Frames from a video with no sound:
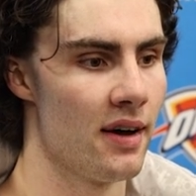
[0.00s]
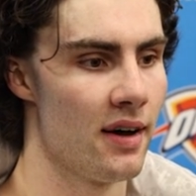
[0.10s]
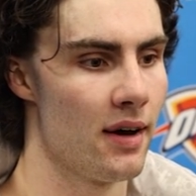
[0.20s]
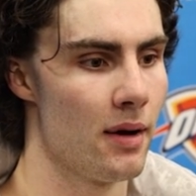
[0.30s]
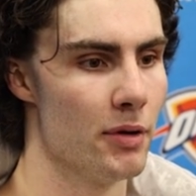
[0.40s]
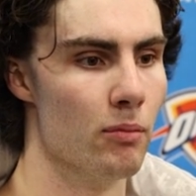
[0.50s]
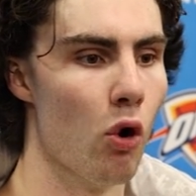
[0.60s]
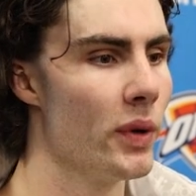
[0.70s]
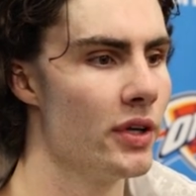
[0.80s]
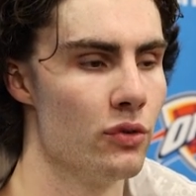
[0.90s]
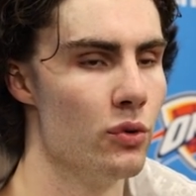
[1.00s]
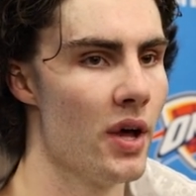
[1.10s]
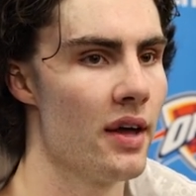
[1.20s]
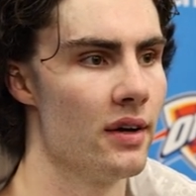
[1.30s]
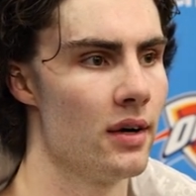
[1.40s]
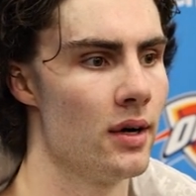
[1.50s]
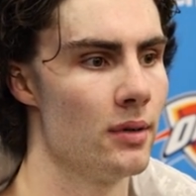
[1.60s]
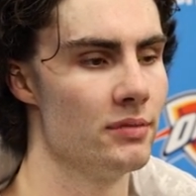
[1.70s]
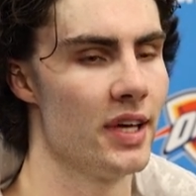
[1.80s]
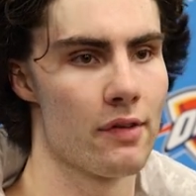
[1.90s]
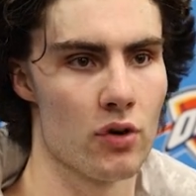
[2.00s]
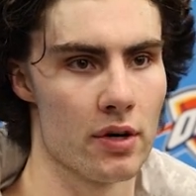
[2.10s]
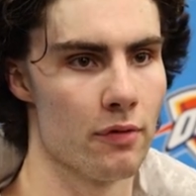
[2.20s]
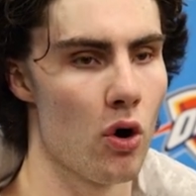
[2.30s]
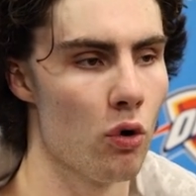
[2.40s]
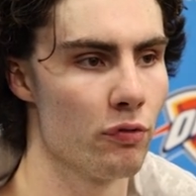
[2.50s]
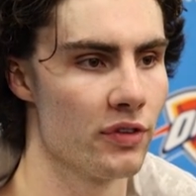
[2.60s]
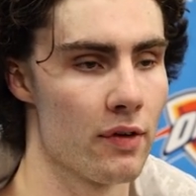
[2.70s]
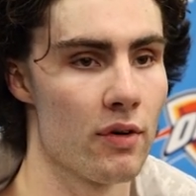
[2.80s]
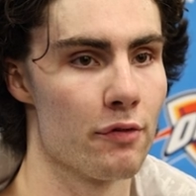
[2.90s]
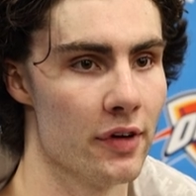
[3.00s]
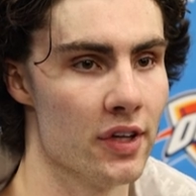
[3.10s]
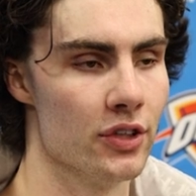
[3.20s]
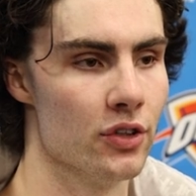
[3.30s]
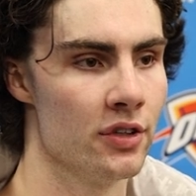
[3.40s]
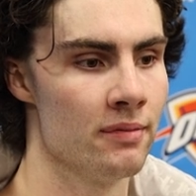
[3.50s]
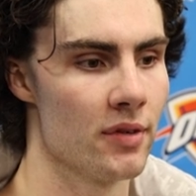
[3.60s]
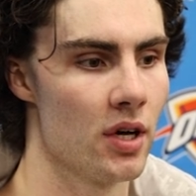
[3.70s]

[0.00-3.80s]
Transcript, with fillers: um, the more we can do that, um, get everyone involved, get everyone feeling good,